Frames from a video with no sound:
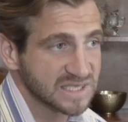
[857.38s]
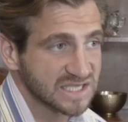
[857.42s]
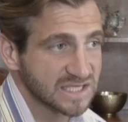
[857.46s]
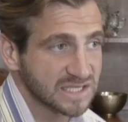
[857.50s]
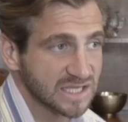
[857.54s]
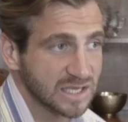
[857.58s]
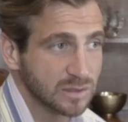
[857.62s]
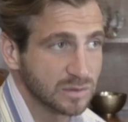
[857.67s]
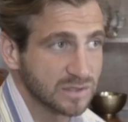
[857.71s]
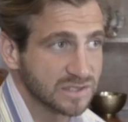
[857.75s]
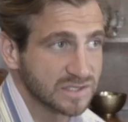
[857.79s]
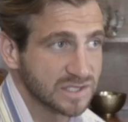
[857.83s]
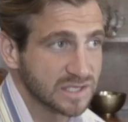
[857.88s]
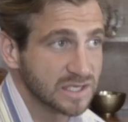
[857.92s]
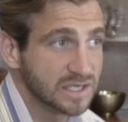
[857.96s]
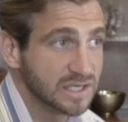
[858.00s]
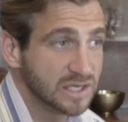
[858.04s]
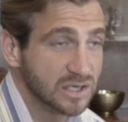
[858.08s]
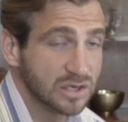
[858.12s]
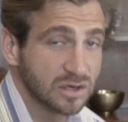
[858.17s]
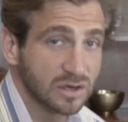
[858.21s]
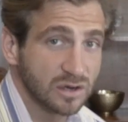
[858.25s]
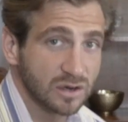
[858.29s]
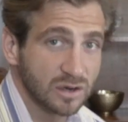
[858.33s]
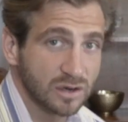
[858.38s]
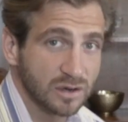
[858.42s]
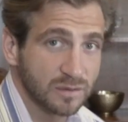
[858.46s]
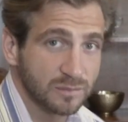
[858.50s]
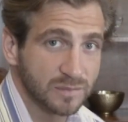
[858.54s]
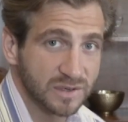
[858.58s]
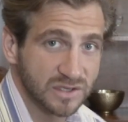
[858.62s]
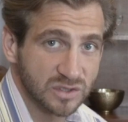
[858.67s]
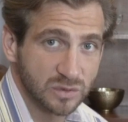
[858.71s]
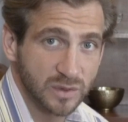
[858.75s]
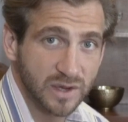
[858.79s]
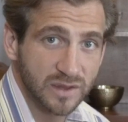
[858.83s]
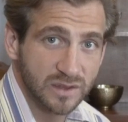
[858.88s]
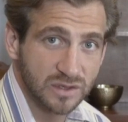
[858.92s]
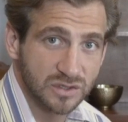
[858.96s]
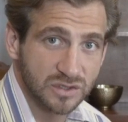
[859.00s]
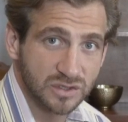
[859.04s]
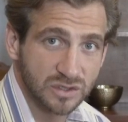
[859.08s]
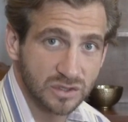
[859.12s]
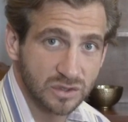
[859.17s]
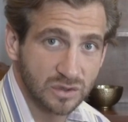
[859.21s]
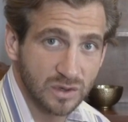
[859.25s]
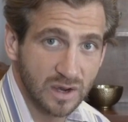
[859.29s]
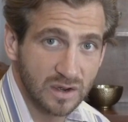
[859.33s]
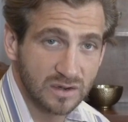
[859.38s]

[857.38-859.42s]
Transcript: it was a year between the two,